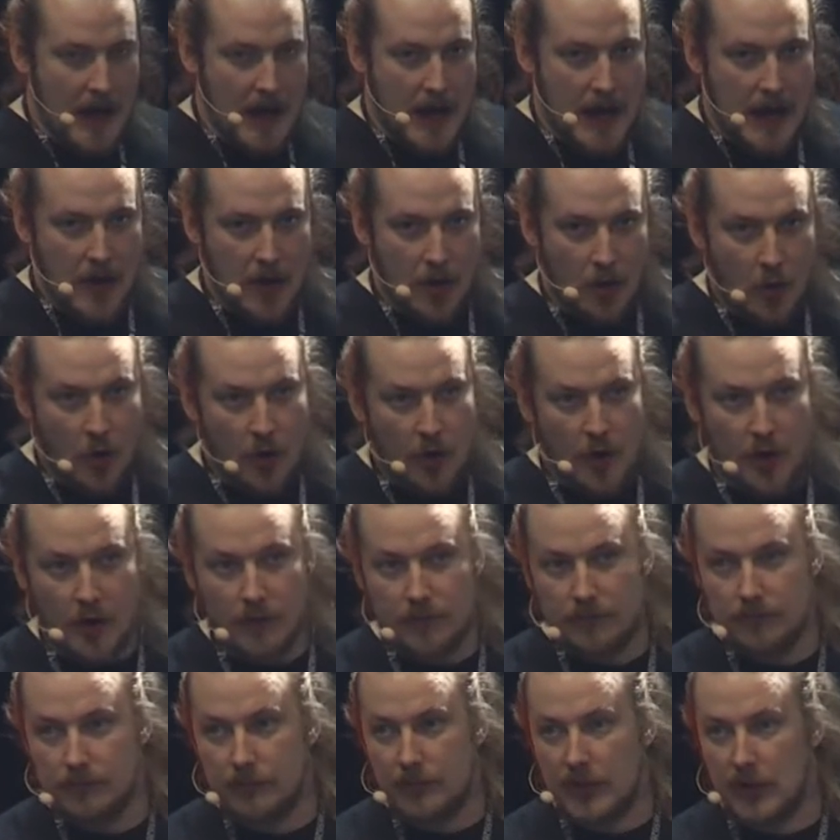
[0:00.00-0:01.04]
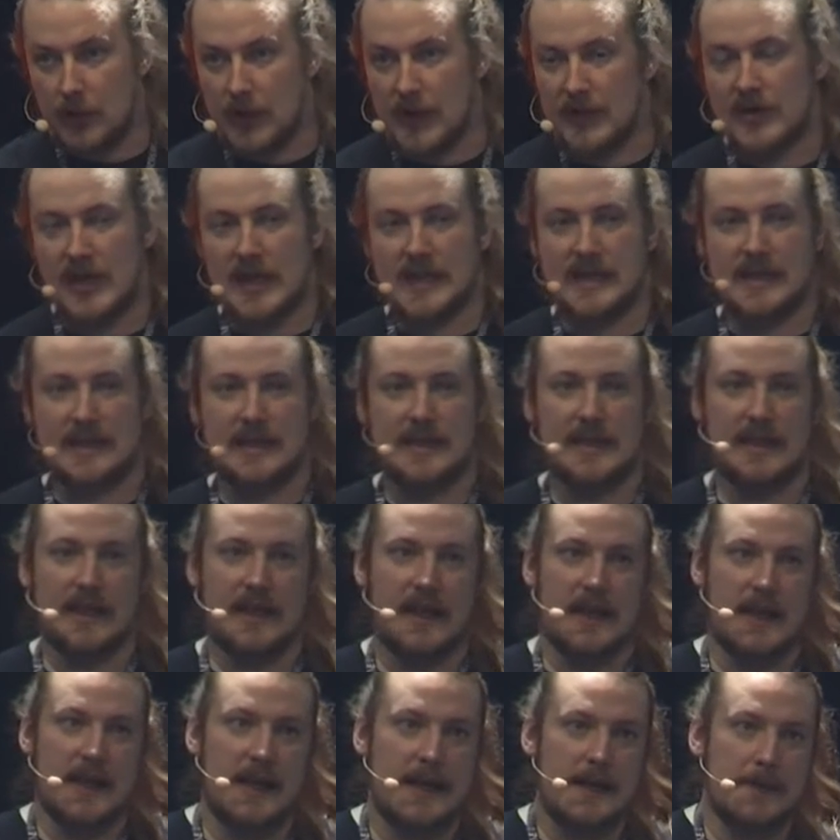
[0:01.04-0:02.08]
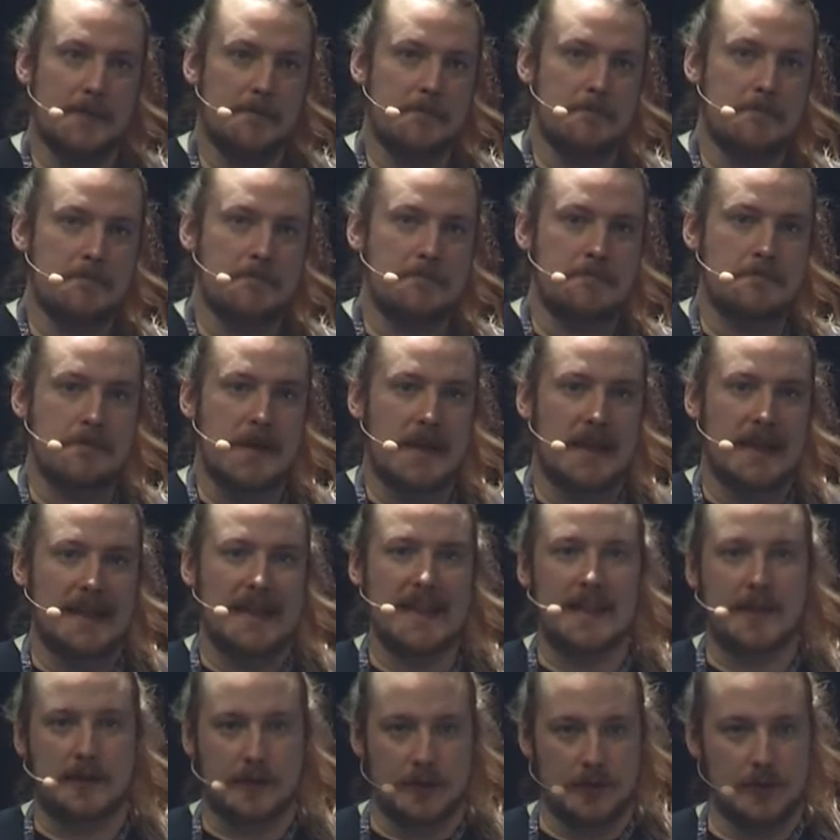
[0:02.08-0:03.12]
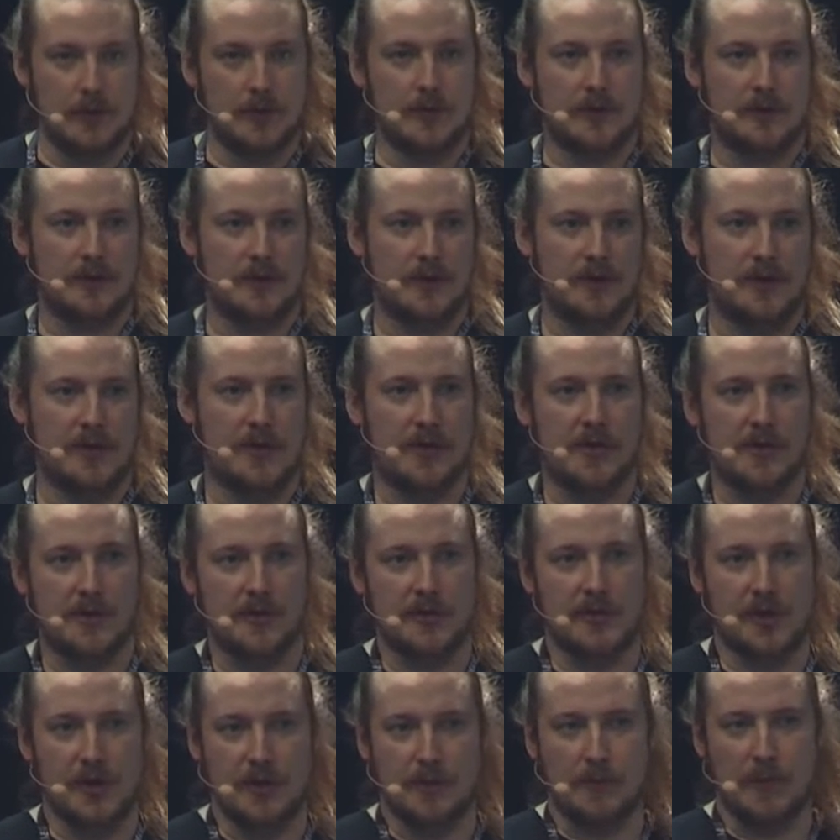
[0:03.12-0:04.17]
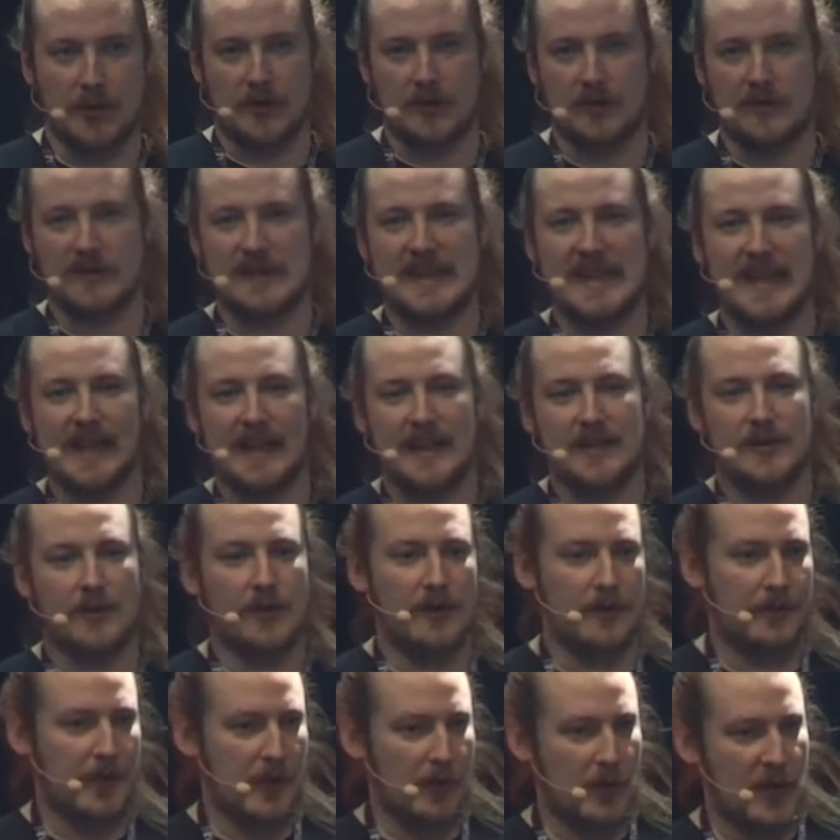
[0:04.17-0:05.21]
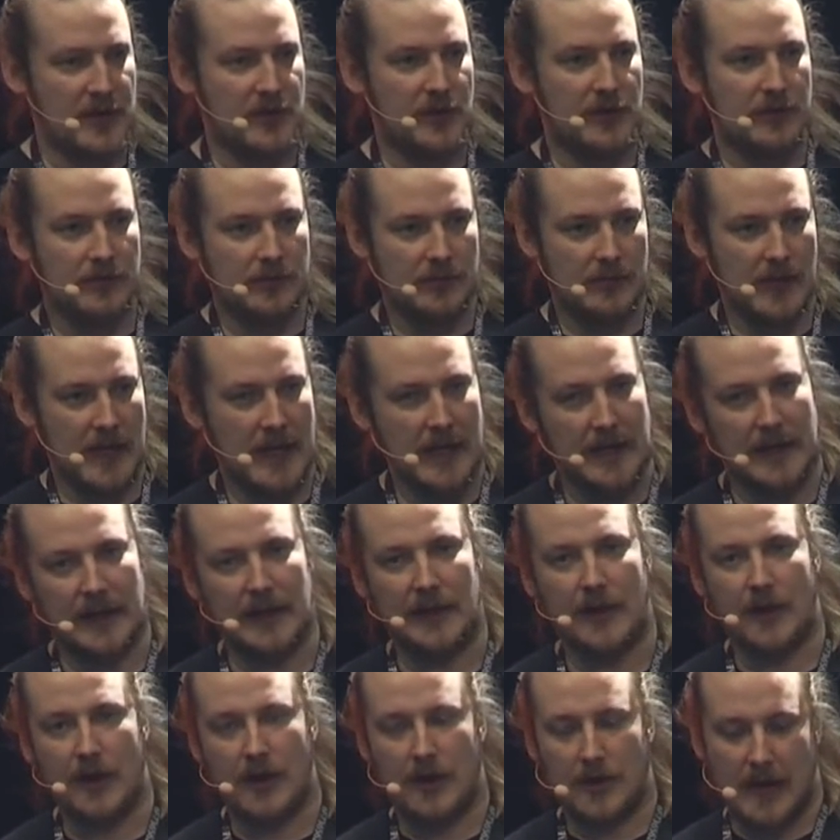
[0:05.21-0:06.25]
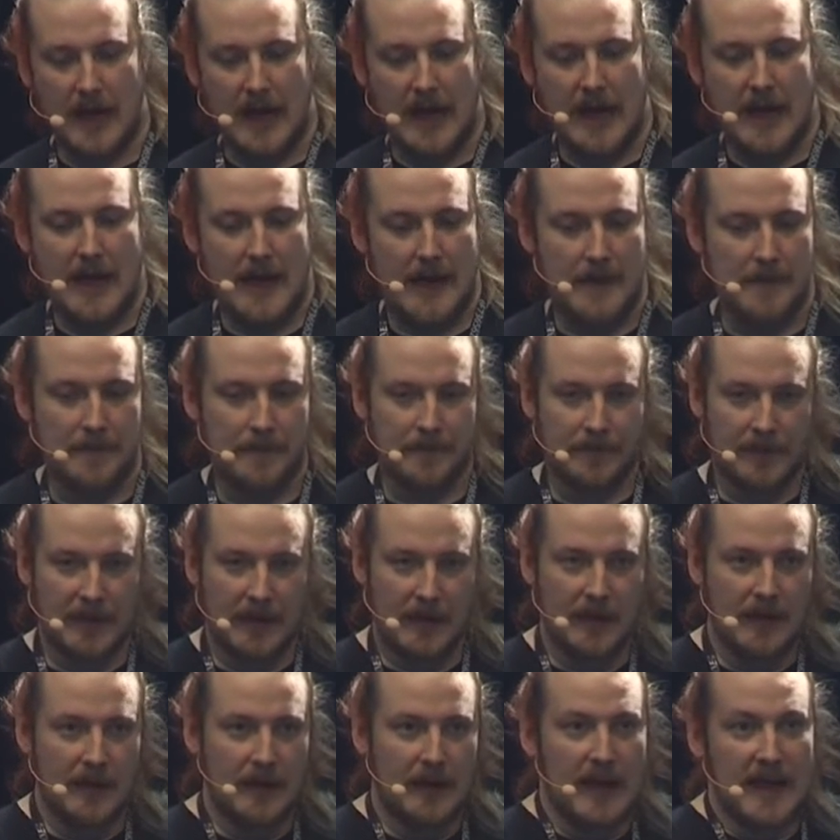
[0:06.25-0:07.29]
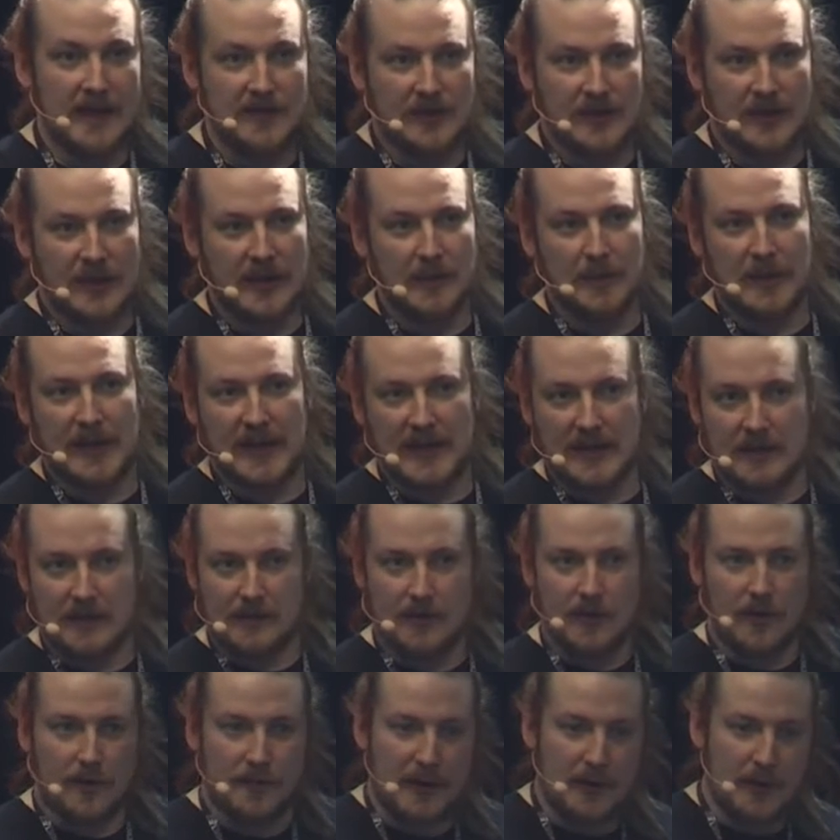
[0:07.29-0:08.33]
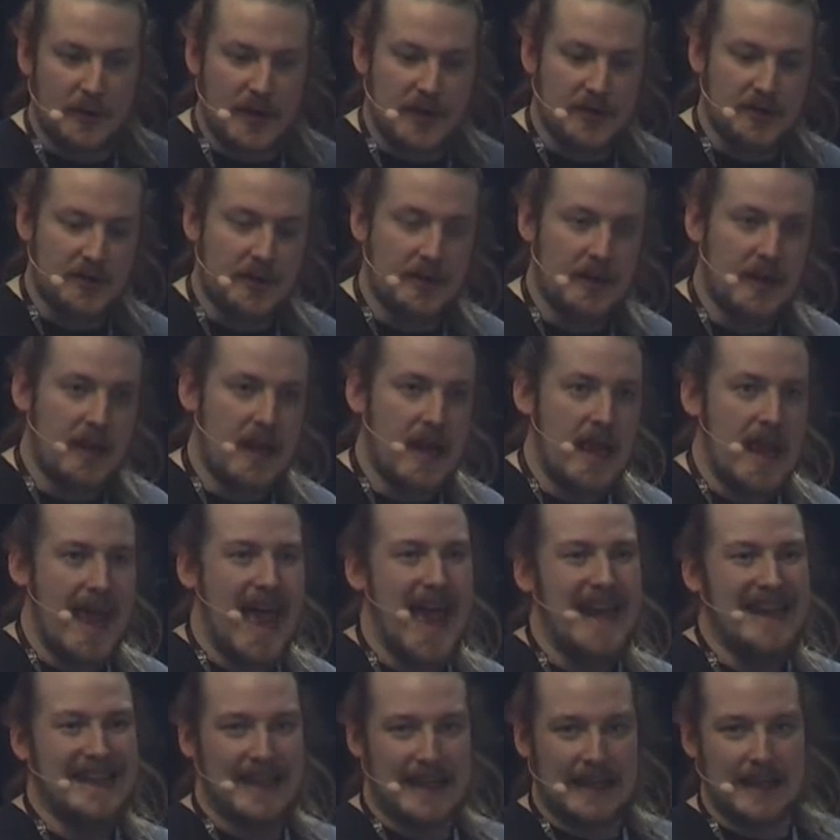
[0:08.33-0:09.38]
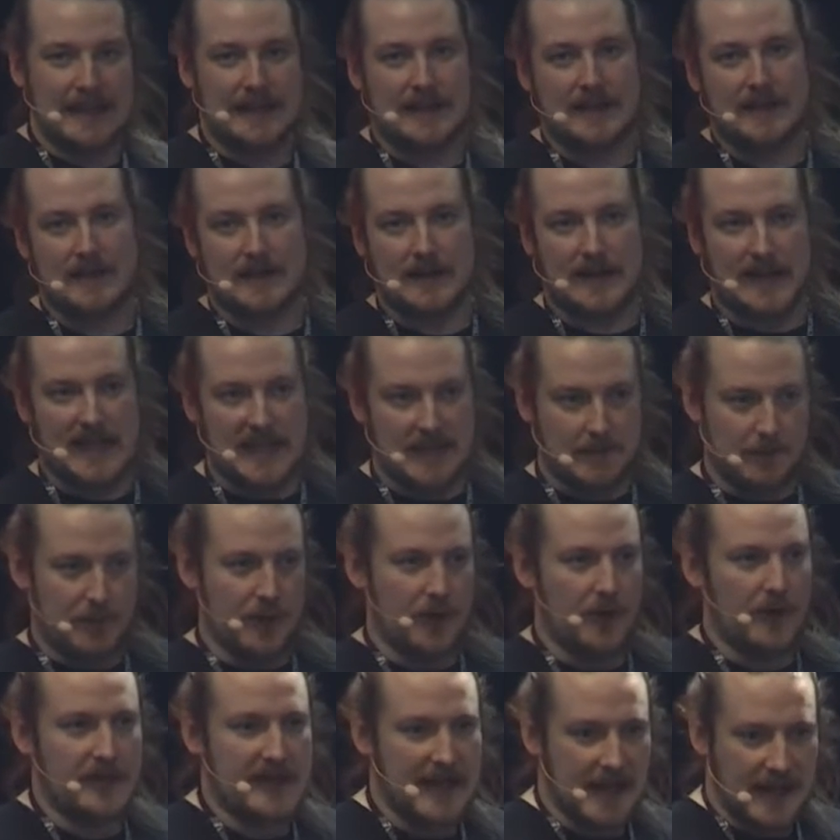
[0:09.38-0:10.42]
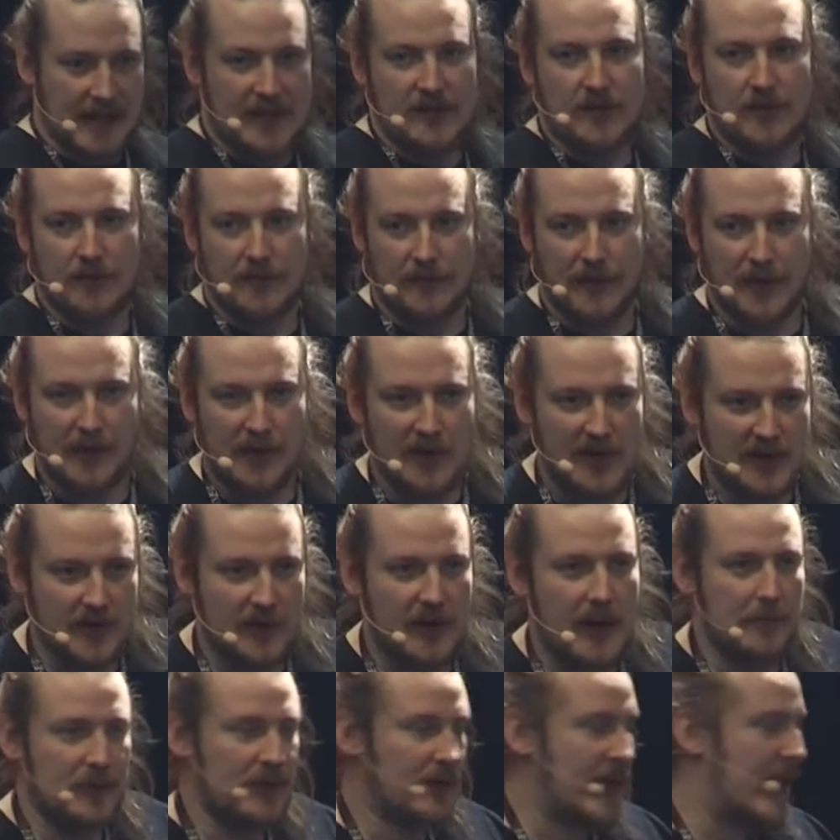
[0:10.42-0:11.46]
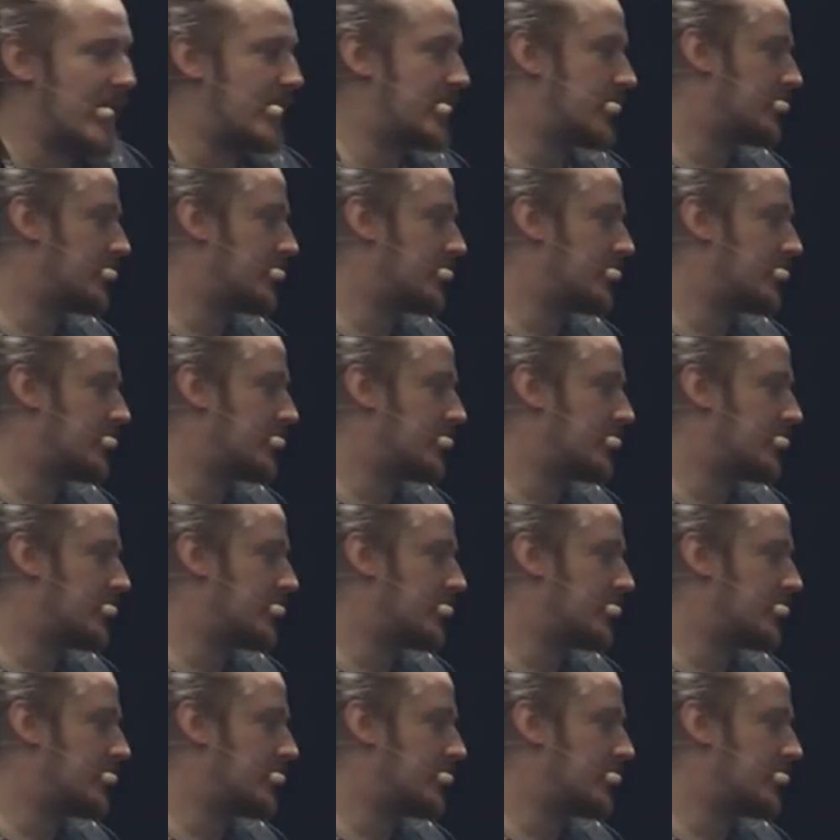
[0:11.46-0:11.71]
Or you can just include the Certbot TLS configuration in your HTTPD configuration and let it keep your TLS configuration up to date.